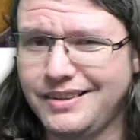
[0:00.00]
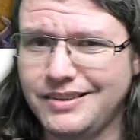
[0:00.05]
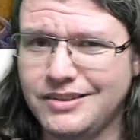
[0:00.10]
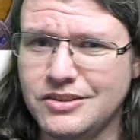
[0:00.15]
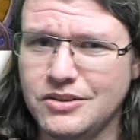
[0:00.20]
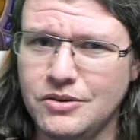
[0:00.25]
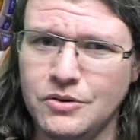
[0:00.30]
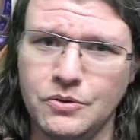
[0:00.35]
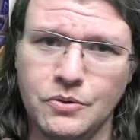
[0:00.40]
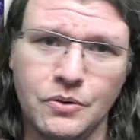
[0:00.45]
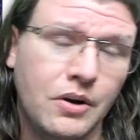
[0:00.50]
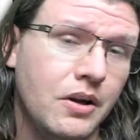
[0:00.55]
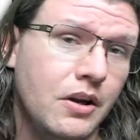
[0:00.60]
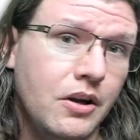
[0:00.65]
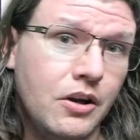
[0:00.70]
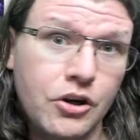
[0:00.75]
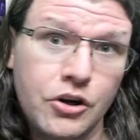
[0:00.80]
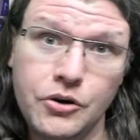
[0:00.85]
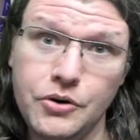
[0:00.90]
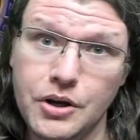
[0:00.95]
So
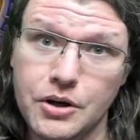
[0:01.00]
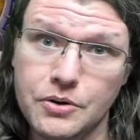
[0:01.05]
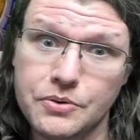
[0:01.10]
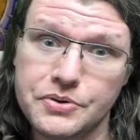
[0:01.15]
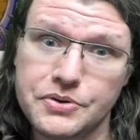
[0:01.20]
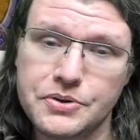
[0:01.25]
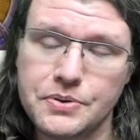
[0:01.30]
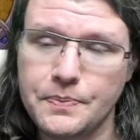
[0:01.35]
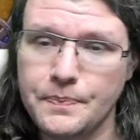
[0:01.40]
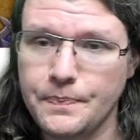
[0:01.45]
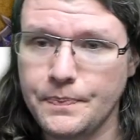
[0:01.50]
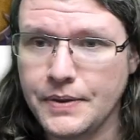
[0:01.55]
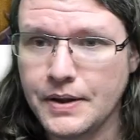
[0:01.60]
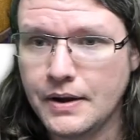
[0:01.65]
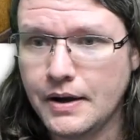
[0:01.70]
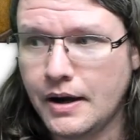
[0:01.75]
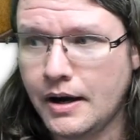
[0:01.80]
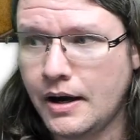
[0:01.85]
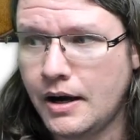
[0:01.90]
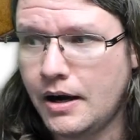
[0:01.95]
who knows?
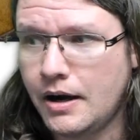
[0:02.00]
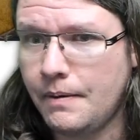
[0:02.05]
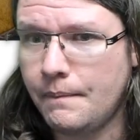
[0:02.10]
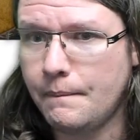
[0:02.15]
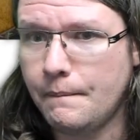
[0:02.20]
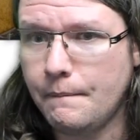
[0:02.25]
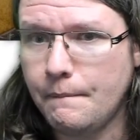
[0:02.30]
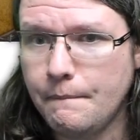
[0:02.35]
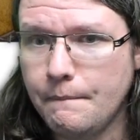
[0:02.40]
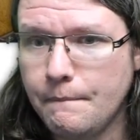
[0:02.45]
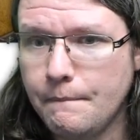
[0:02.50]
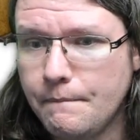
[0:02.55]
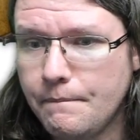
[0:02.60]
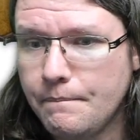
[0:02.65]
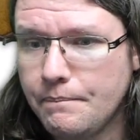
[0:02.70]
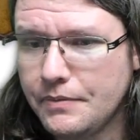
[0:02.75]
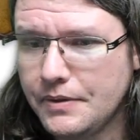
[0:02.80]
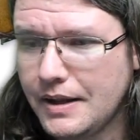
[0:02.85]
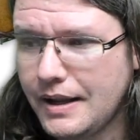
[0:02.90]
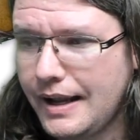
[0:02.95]

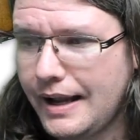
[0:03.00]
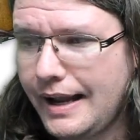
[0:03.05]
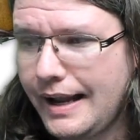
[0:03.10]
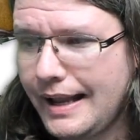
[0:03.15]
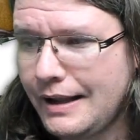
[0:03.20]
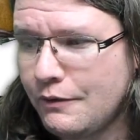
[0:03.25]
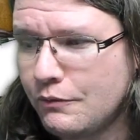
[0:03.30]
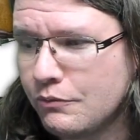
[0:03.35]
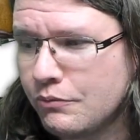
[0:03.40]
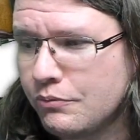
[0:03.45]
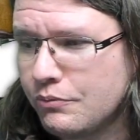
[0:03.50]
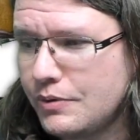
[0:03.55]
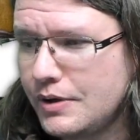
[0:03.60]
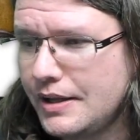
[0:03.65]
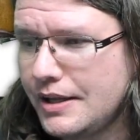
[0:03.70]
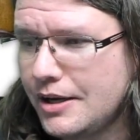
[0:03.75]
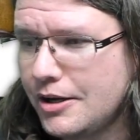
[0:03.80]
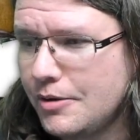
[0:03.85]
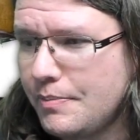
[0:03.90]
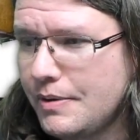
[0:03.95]
It really
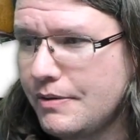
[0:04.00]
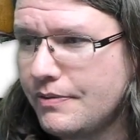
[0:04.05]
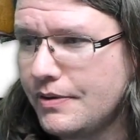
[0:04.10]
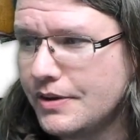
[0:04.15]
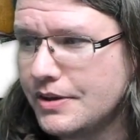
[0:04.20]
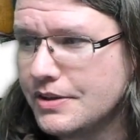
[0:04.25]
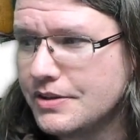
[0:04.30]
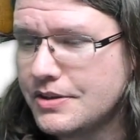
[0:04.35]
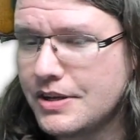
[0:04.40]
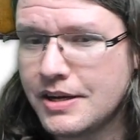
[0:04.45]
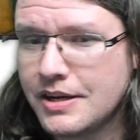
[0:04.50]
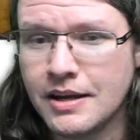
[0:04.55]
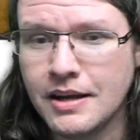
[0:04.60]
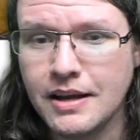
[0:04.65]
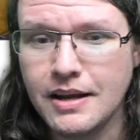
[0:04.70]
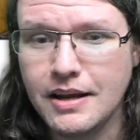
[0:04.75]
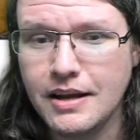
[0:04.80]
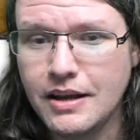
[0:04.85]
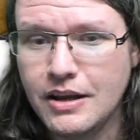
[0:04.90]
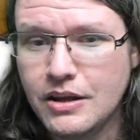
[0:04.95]
could be fun to see.
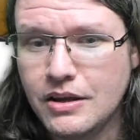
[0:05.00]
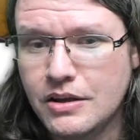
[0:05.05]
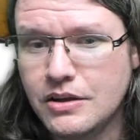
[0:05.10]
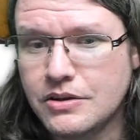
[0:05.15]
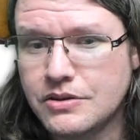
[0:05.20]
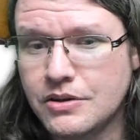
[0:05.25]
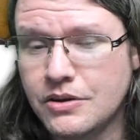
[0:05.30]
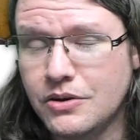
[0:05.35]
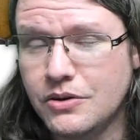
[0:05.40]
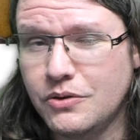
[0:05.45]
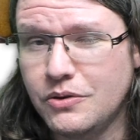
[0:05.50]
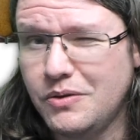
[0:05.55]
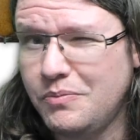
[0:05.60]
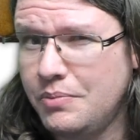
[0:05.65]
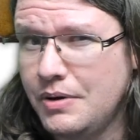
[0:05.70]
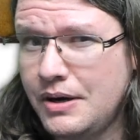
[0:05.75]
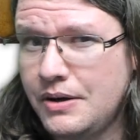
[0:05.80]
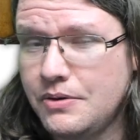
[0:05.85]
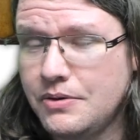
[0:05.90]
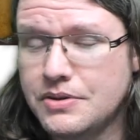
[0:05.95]
So
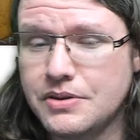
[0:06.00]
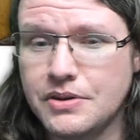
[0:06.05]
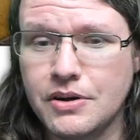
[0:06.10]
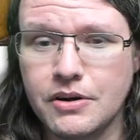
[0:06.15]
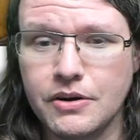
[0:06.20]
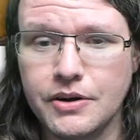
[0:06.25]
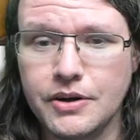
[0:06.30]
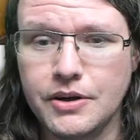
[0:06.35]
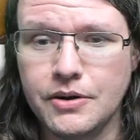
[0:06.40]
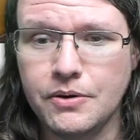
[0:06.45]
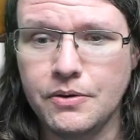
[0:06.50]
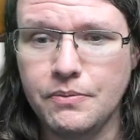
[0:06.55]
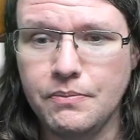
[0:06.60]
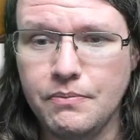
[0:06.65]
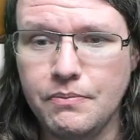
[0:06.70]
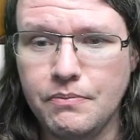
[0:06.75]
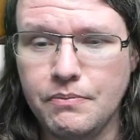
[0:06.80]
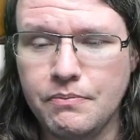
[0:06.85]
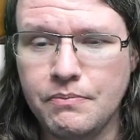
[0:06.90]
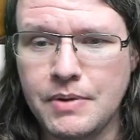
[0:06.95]
brand new scenario,
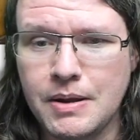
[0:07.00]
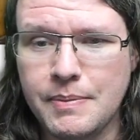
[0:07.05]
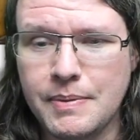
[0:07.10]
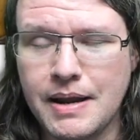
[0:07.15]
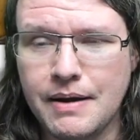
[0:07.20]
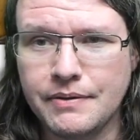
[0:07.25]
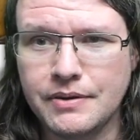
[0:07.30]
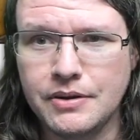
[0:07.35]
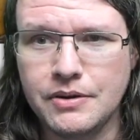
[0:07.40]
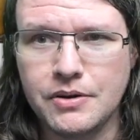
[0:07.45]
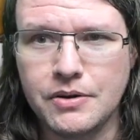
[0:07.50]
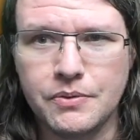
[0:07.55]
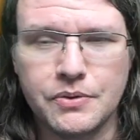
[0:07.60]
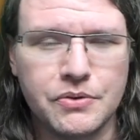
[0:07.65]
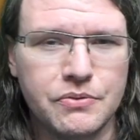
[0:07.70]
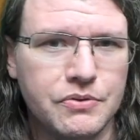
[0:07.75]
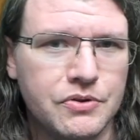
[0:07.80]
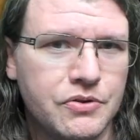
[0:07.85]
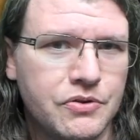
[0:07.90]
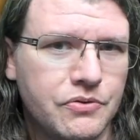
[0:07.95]
maybe having to do with
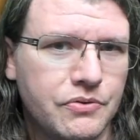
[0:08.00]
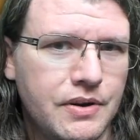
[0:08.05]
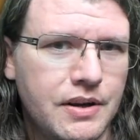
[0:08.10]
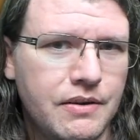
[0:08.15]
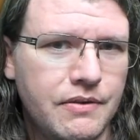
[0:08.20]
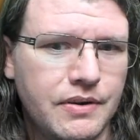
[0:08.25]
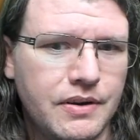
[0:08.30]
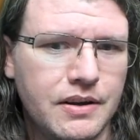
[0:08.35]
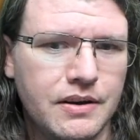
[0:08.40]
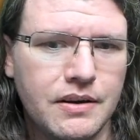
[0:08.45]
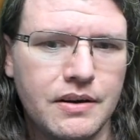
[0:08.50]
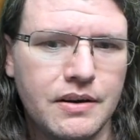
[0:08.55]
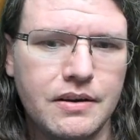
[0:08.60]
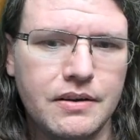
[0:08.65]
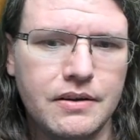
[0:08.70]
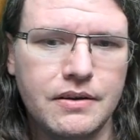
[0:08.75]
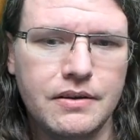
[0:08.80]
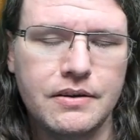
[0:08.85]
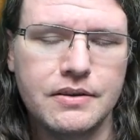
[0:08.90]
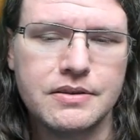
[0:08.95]
retrieving
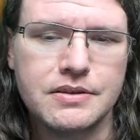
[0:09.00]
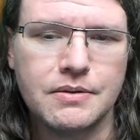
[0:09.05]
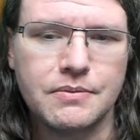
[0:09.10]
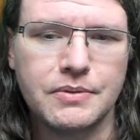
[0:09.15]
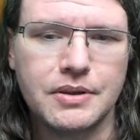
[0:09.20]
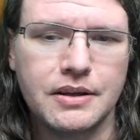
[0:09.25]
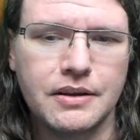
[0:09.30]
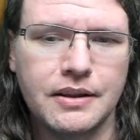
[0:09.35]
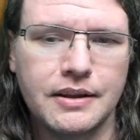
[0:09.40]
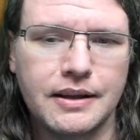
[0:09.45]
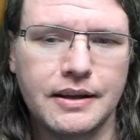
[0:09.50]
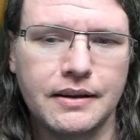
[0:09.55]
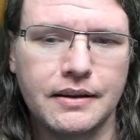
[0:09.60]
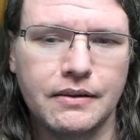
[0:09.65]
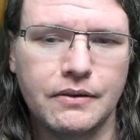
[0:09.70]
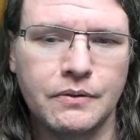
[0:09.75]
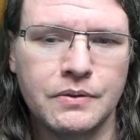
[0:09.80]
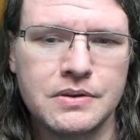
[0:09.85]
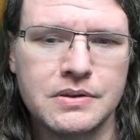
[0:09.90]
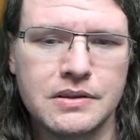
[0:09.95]
something that
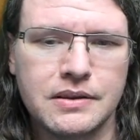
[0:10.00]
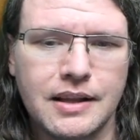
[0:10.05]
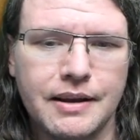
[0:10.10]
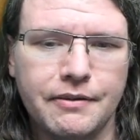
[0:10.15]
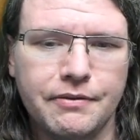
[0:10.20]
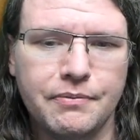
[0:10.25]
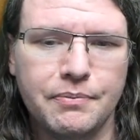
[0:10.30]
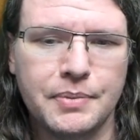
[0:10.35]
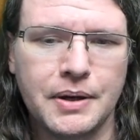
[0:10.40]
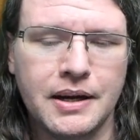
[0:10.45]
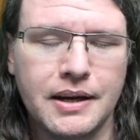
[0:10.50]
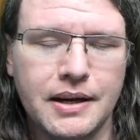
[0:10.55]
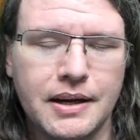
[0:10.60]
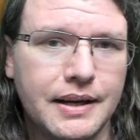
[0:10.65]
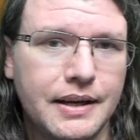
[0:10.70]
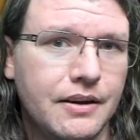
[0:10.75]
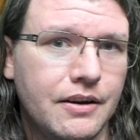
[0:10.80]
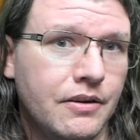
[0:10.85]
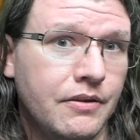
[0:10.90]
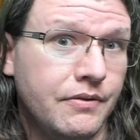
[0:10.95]
was left
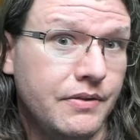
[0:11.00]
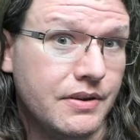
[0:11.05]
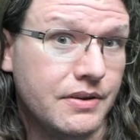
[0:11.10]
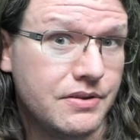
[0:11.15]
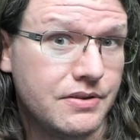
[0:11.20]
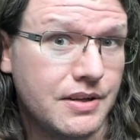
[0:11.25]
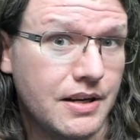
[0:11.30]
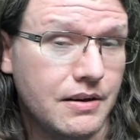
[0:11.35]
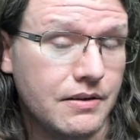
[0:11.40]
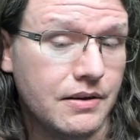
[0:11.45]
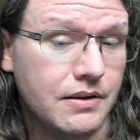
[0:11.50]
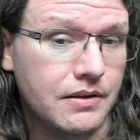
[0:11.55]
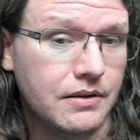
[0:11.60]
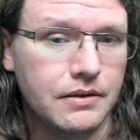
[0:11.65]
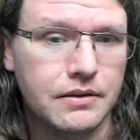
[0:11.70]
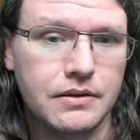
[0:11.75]
behind of Ysera.